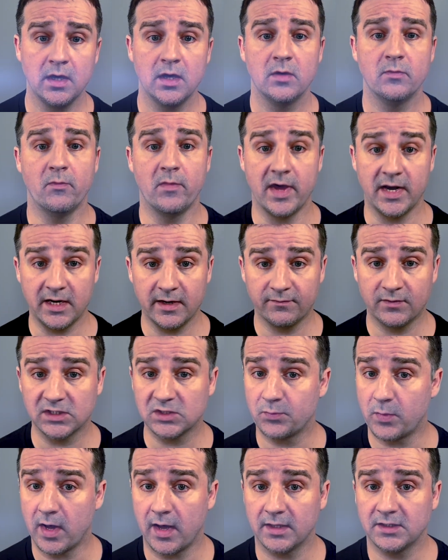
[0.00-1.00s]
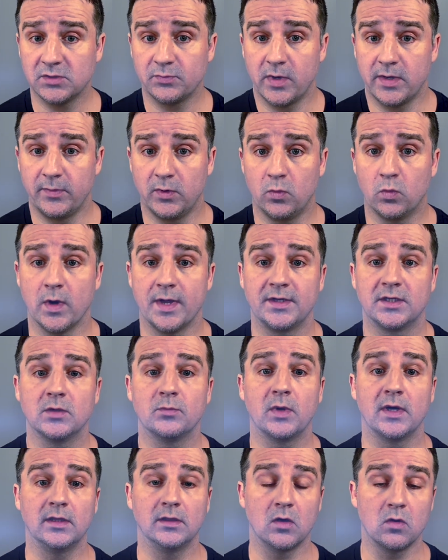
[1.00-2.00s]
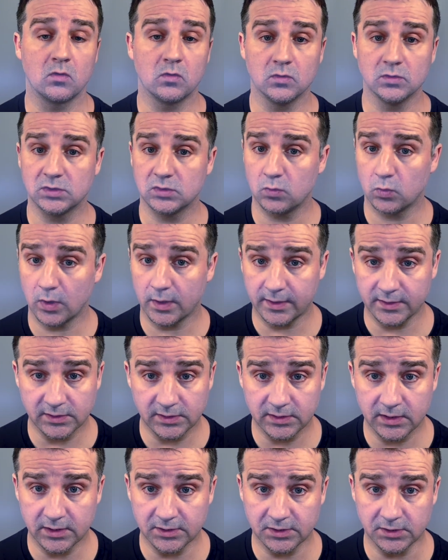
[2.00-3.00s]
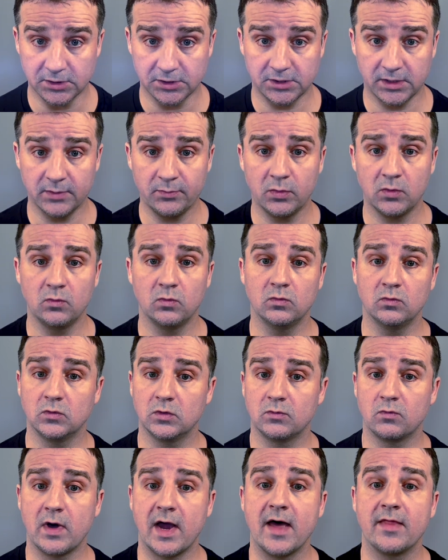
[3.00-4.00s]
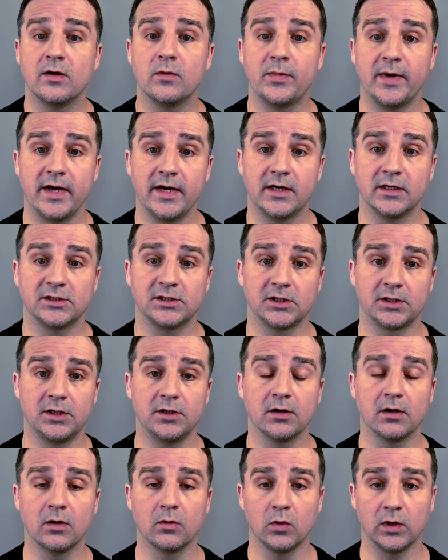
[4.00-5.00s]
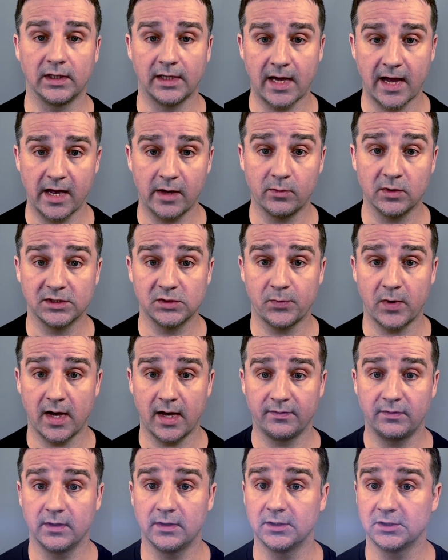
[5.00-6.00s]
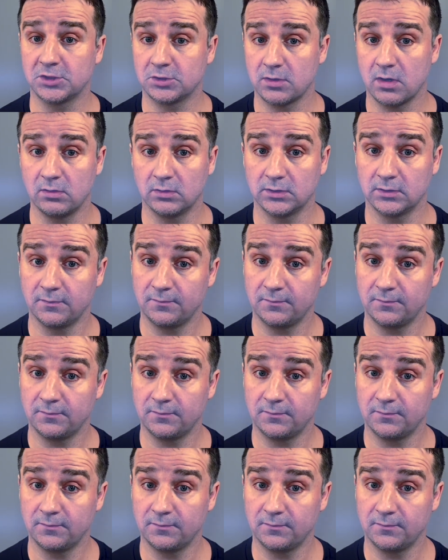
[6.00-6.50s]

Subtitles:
Many of the spots may be rented by locals who work at Citizenship and would rather pay to secure a reliable spot than to struggle to